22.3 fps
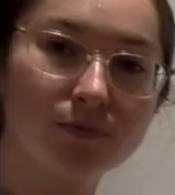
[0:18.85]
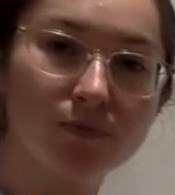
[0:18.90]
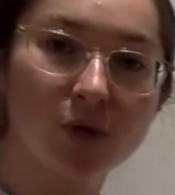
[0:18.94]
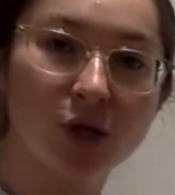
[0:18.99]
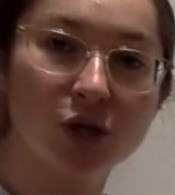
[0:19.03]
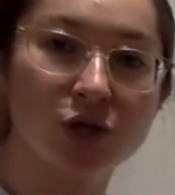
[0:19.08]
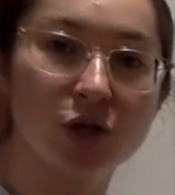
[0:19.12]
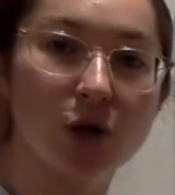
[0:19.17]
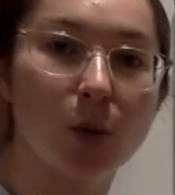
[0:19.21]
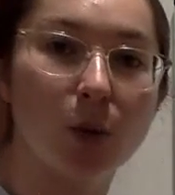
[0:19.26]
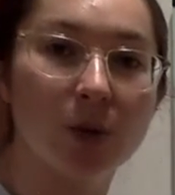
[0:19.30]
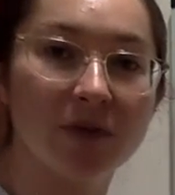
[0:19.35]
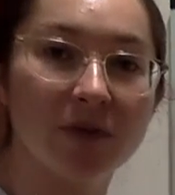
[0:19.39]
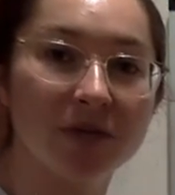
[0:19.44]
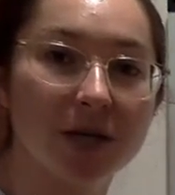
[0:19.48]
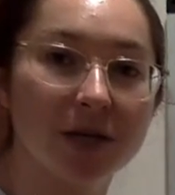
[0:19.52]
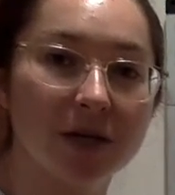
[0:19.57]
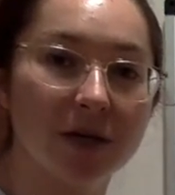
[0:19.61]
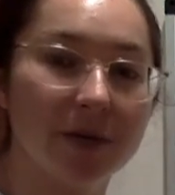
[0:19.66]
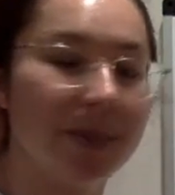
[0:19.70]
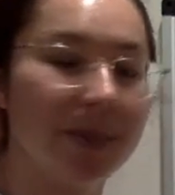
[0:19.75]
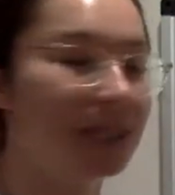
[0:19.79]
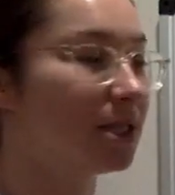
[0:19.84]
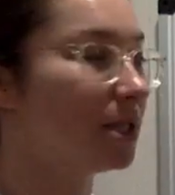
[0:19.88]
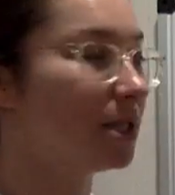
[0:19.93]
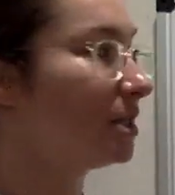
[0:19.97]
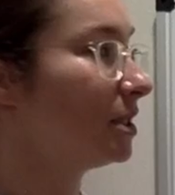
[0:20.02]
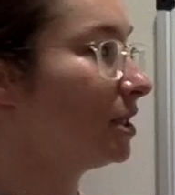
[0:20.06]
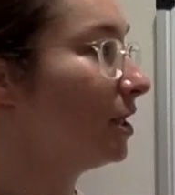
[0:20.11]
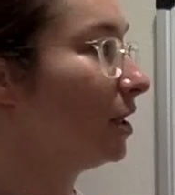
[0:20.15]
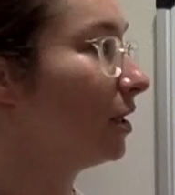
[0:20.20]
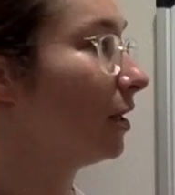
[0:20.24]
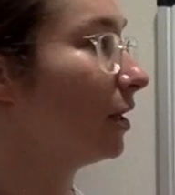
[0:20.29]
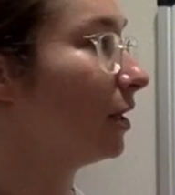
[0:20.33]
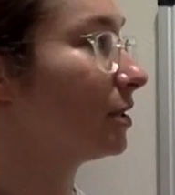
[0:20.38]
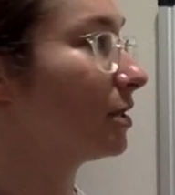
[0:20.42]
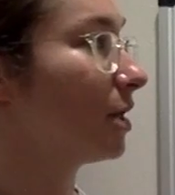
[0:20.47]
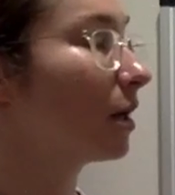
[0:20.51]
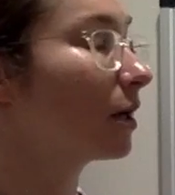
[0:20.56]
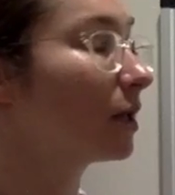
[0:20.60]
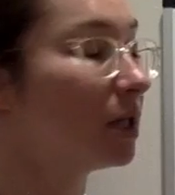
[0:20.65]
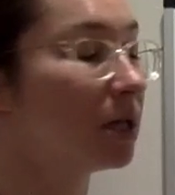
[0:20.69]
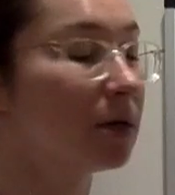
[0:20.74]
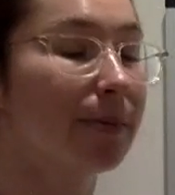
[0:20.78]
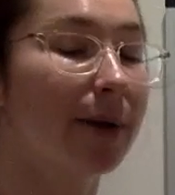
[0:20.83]
So we've done limits this year
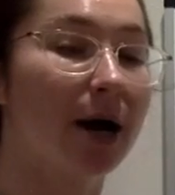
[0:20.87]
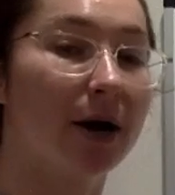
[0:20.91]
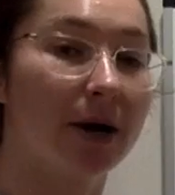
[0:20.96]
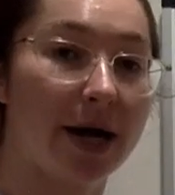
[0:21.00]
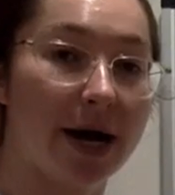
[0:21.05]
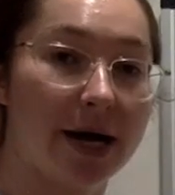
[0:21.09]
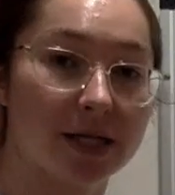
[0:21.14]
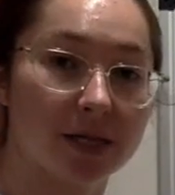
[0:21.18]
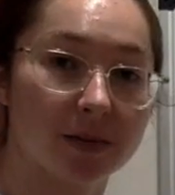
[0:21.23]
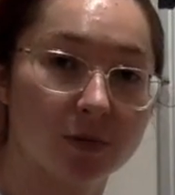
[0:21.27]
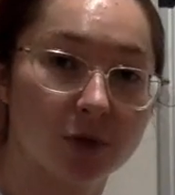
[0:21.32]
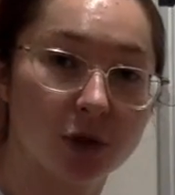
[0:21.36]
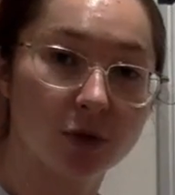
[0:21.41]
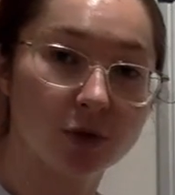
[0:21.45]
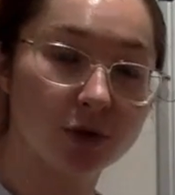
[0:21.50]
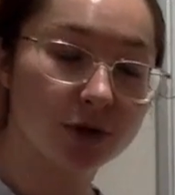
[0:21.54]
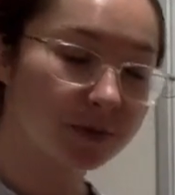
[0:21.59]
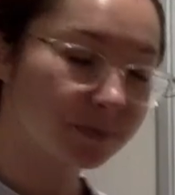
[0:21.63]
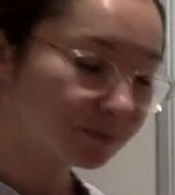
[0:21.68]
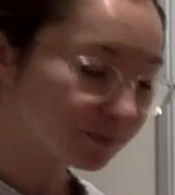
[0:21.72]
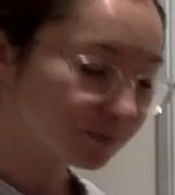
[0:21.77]
talking about asymptotes,